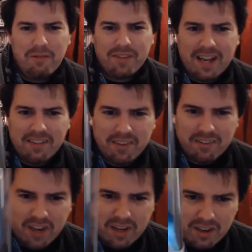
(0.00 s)

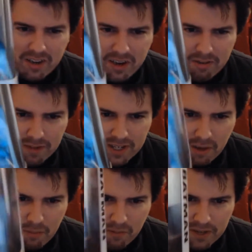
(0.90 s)
endoskeleton kind of
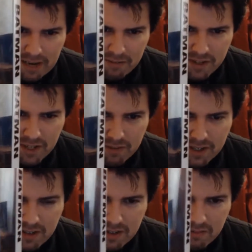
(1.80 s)
thing going on the outside of
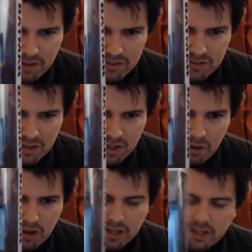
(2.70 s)
it, which I
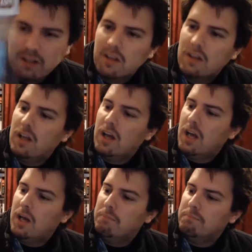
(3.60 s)
quite like.
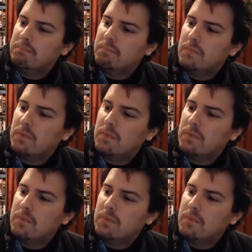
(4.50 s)
I